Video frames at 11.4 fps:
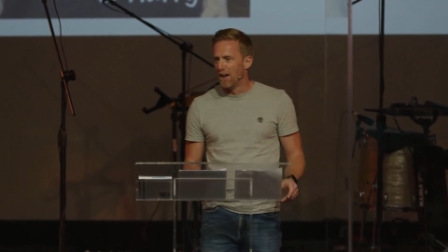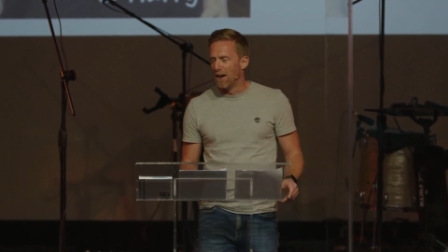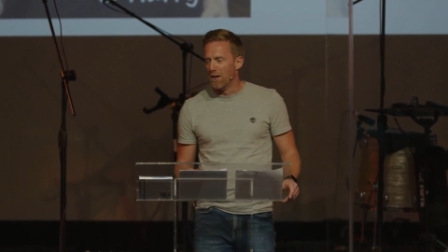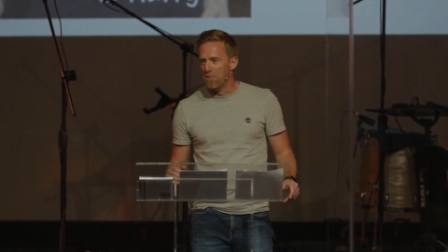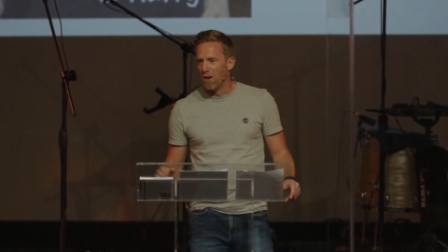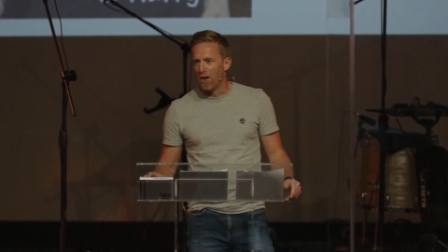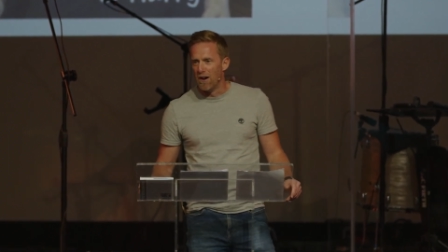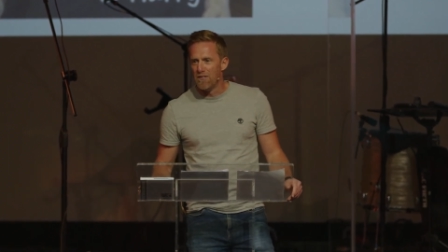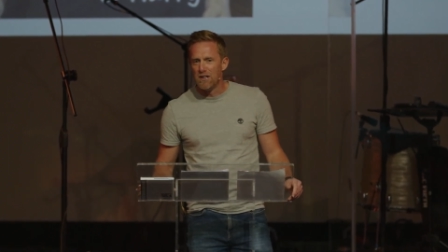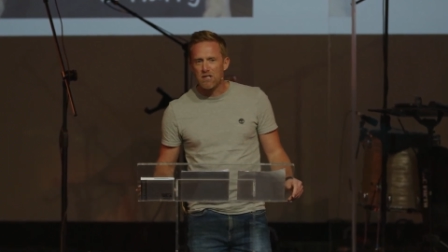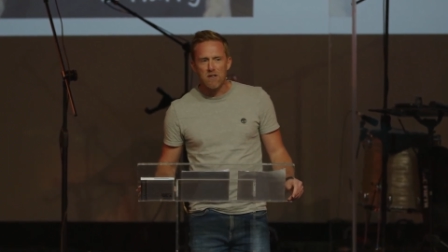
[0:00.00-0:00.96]
Um,
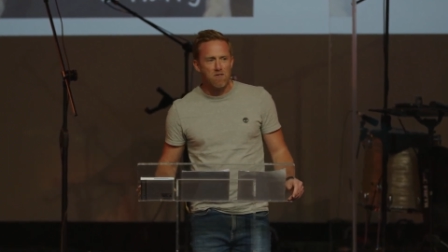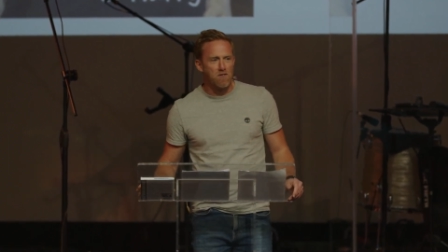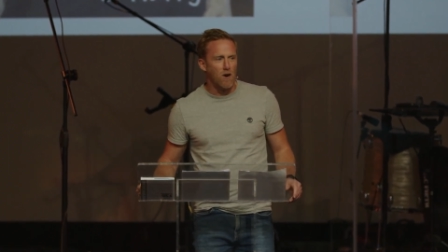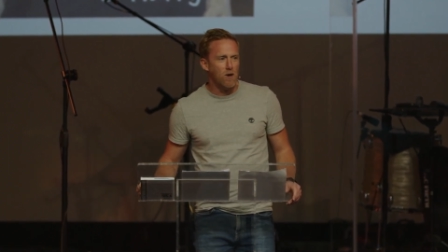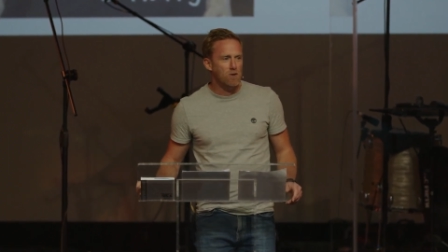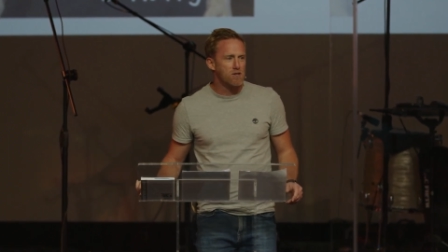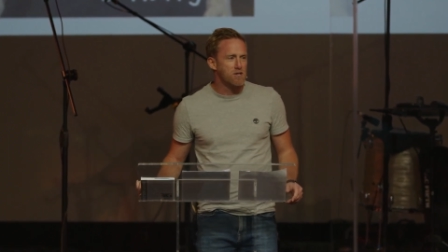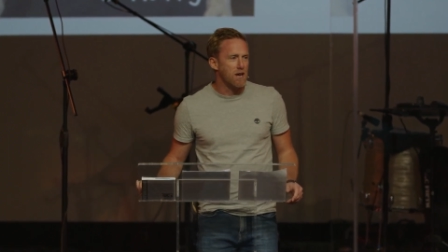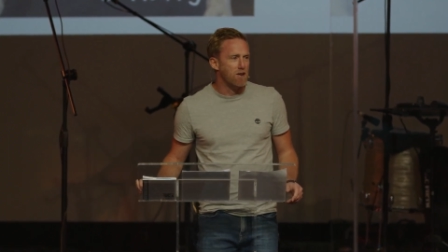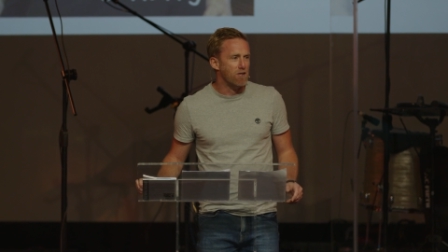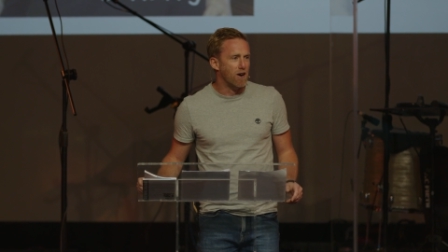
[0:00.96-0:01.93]
I eventually phoned
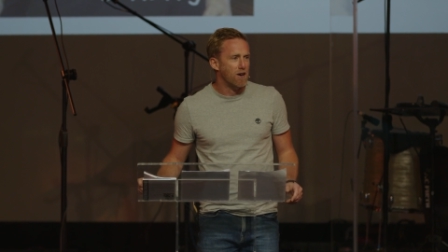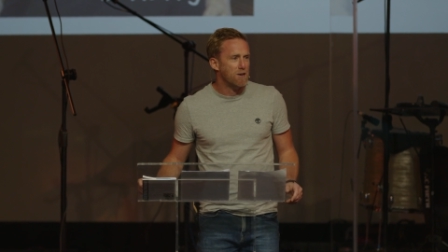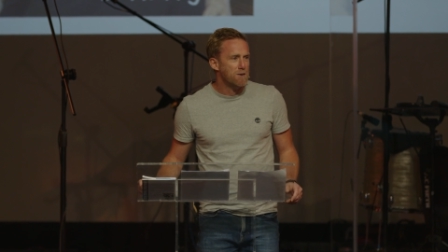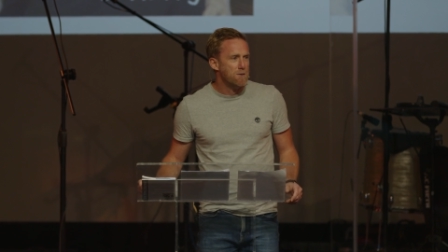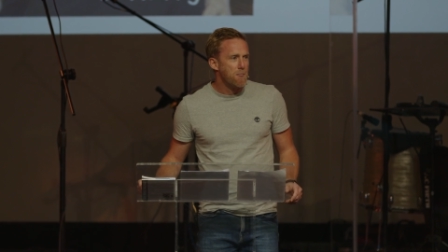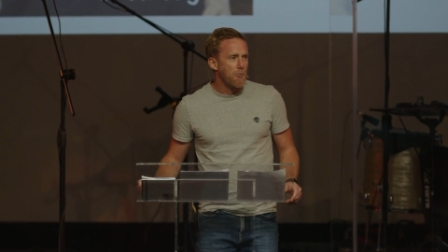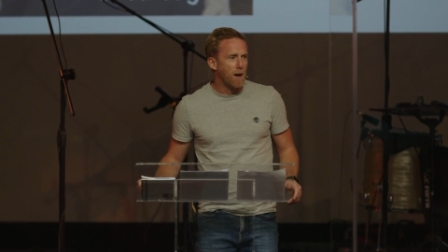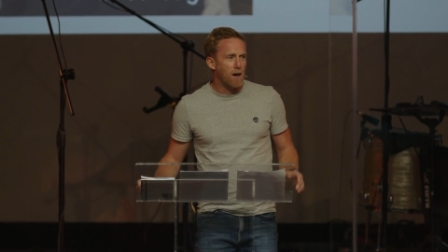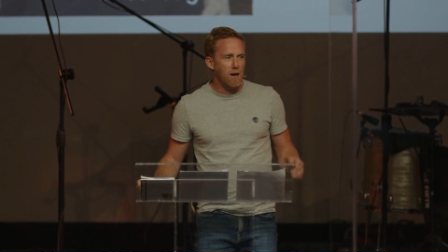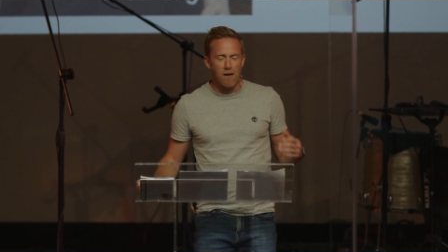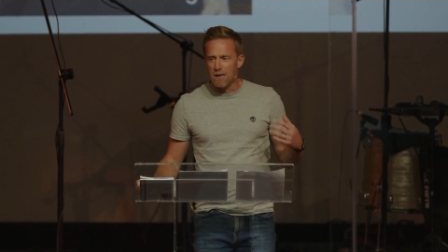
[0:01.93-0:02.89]
Sarah,
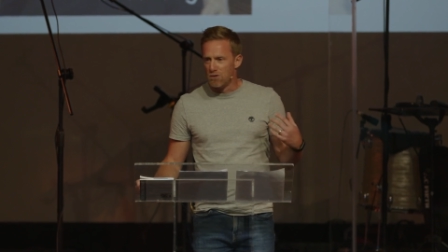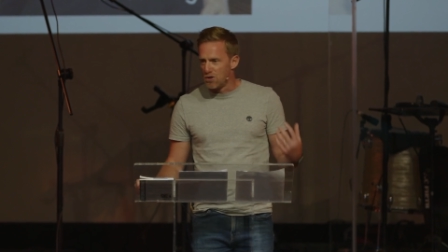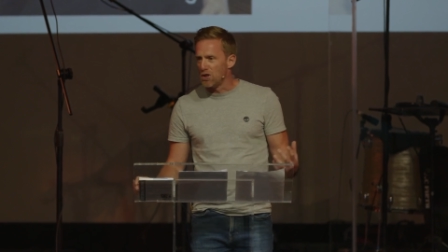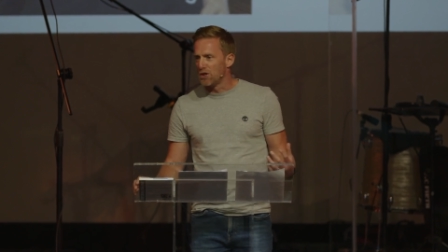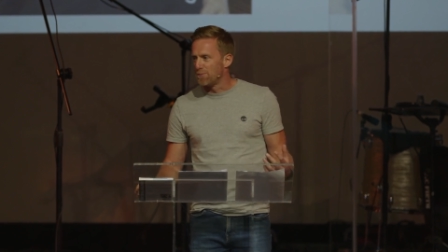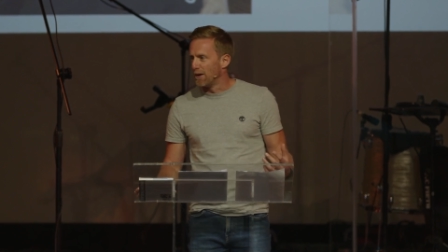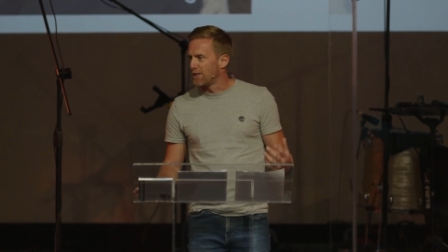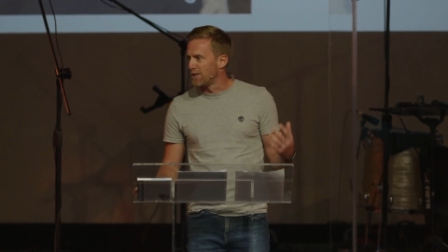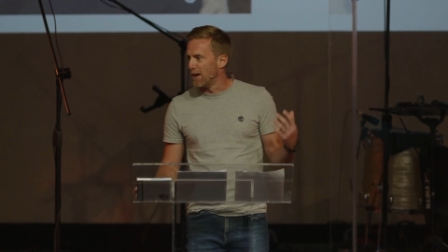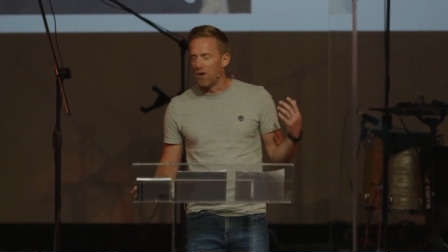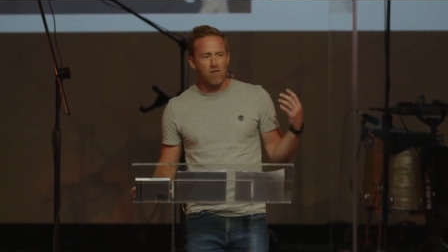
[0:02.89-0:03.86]
uh, introduced
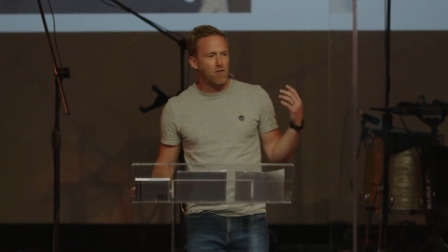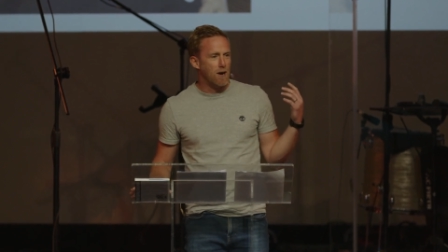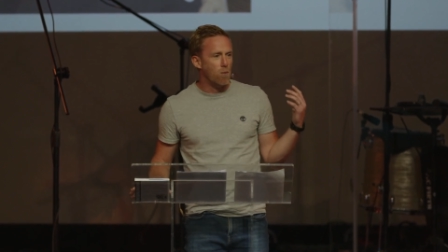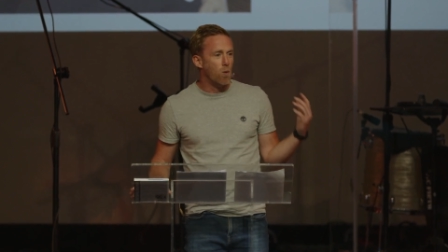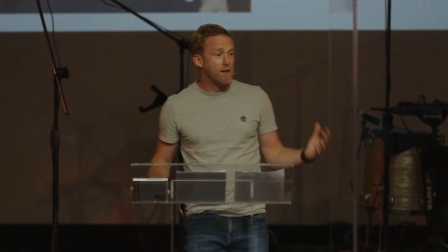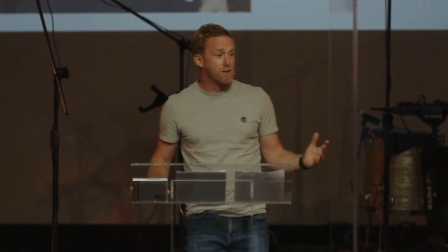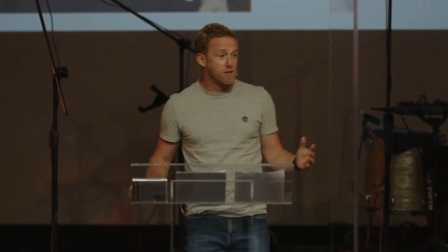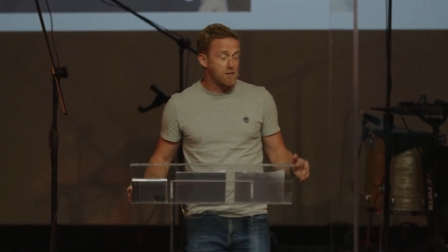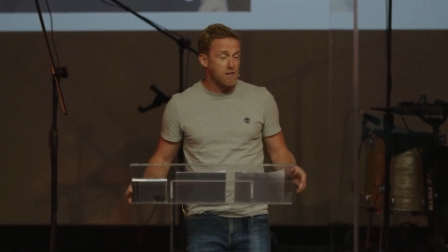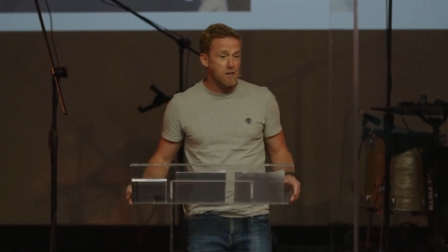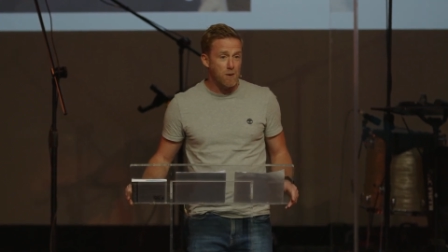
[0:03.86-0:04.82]
myself, and went
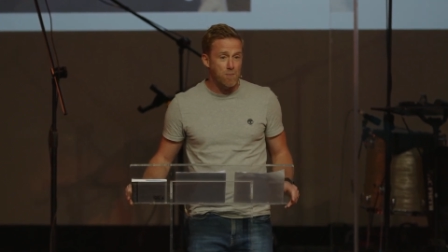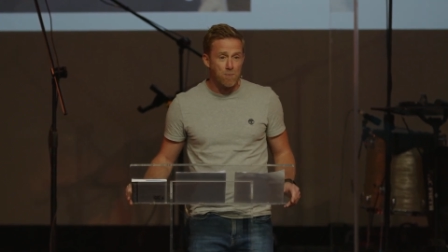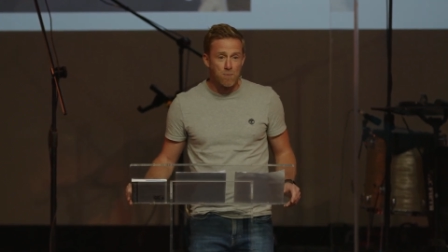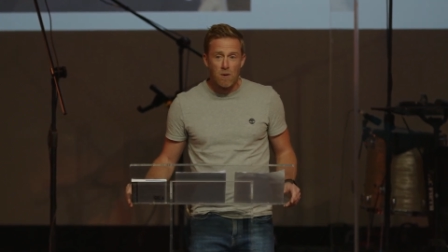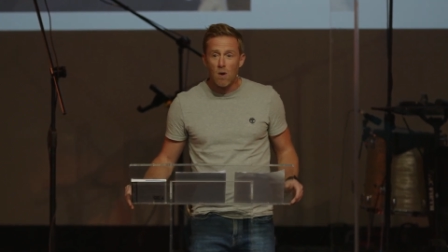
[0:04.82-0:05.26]
to see them.